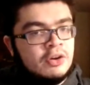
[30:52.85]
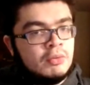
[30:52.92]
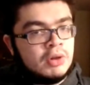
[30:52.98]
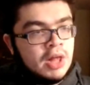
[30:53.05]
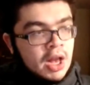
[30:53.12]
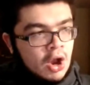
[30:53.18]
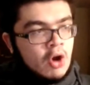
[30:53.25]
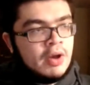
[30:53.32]
we're
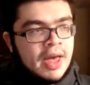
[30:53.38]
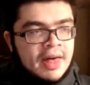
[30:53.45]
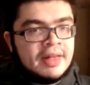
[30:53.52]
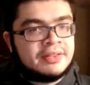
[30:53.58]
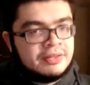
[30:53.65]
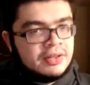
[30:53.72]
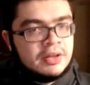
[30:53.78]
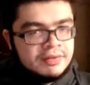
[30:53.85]
like, oh yeah,
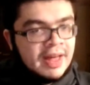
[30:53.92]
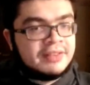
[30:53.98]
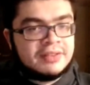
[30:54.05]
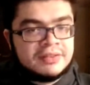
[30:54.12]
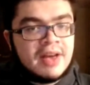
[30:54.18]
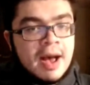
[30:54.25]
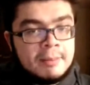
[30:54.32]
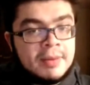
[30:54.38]
that's the
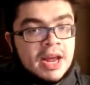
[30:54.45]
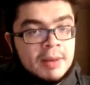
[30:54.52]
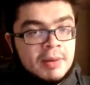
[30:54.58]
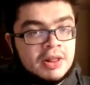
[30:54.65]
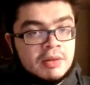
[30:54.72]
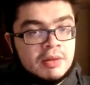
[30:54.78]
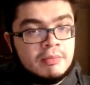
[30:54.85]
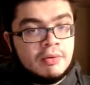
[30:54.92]
top name
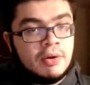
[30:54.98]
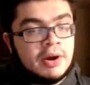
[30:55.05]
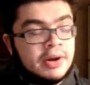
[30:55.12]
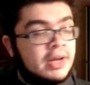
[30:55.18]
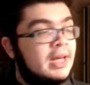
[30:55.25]
on the board.